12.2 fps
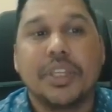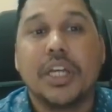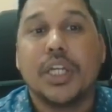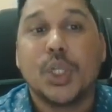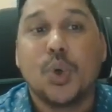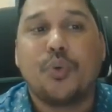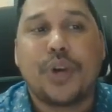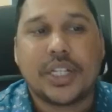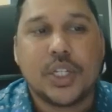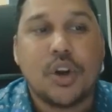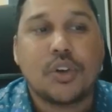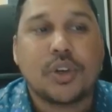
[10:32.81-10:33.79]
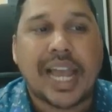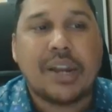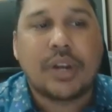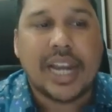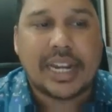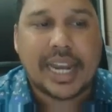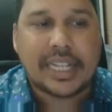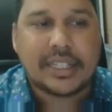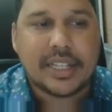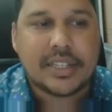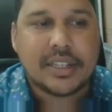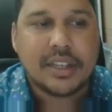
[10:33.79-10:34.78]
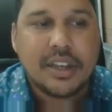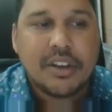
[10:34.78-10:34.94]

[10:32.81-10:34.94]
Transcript: you have to calculate like this.